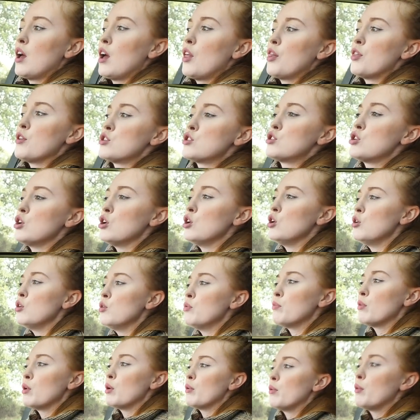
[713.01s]
the two
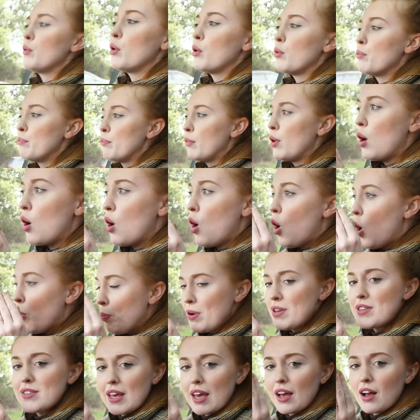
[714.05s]

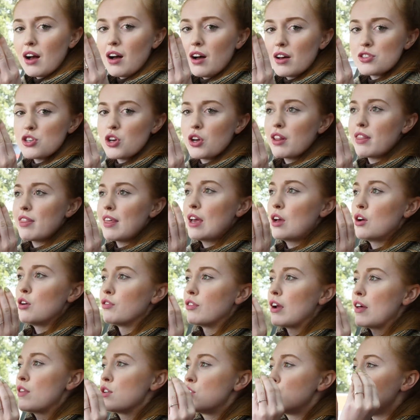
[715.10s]
opposite cars you can think of,
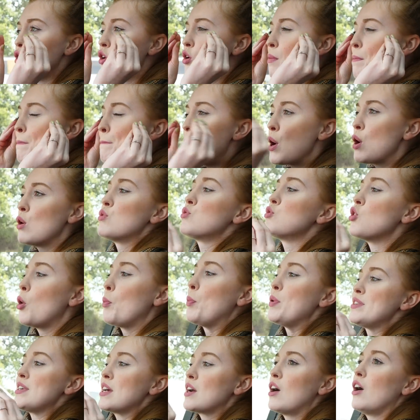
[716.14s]
like the two most
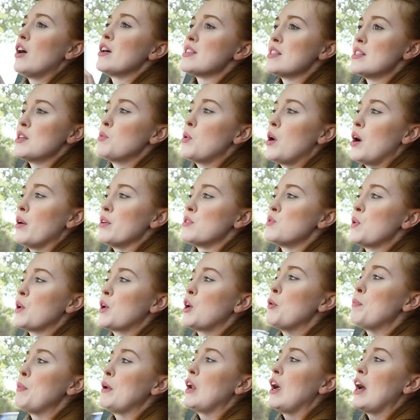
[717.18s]
opposite cars in the world. So it
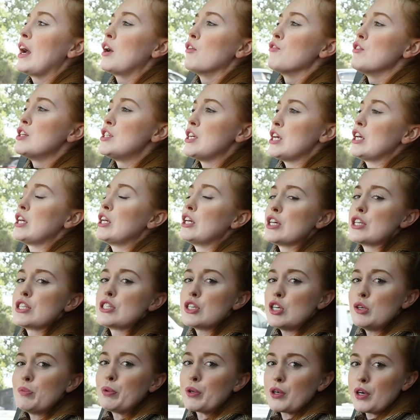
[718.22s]
could be like a ridiculous
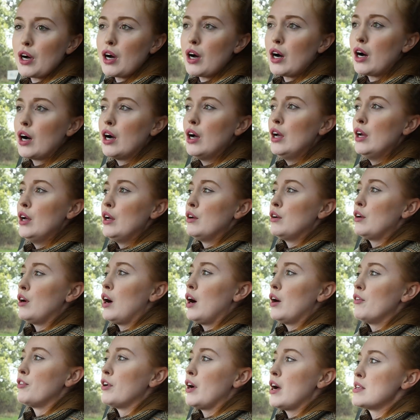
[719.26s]
supercar
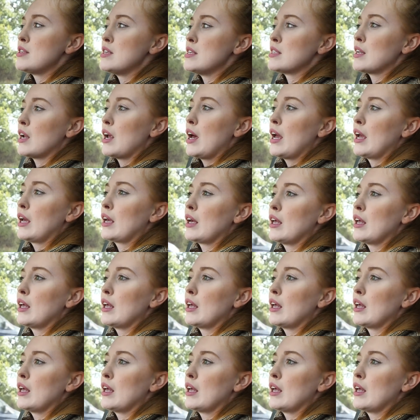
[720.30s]
versus like